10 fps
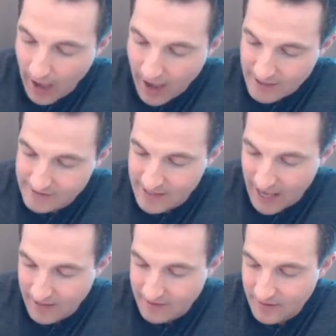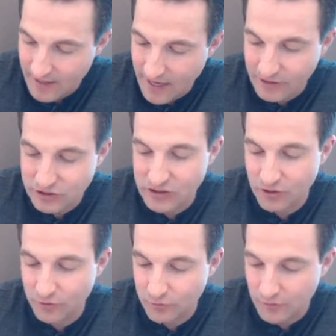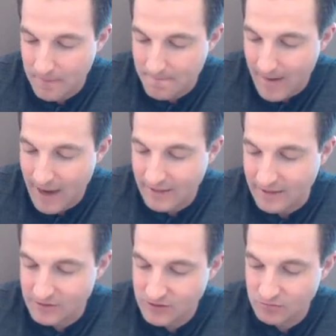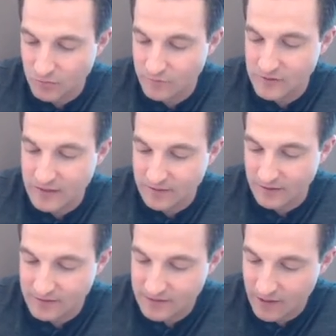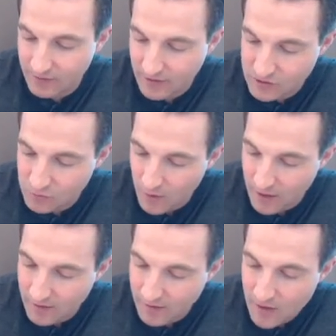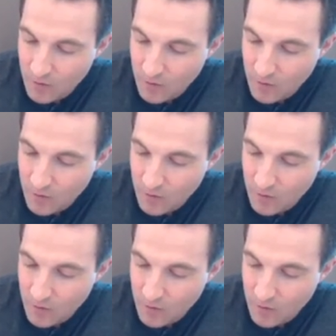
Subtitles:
As that HCO3 minus moves into the cell, guess what?